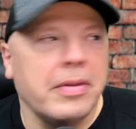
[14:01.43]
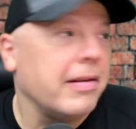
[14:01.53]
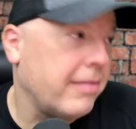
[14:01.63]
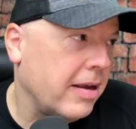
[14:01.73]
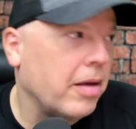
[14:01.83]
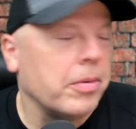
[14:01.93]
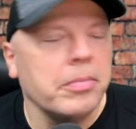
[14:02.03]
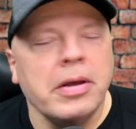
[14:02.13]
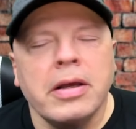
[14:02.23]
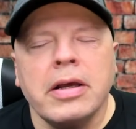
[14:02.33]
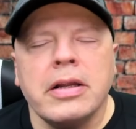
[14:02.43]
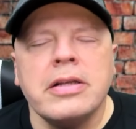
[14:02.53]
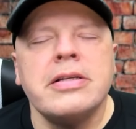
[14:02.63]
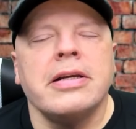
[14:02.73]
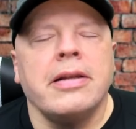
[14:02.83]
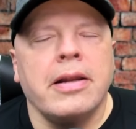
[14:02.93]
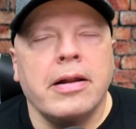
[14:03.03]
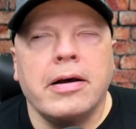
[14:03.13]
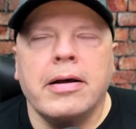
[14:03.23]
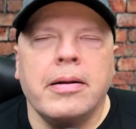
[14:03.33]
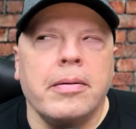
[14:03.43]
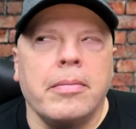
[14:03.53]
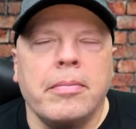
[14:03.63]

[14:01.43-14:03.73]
album, did not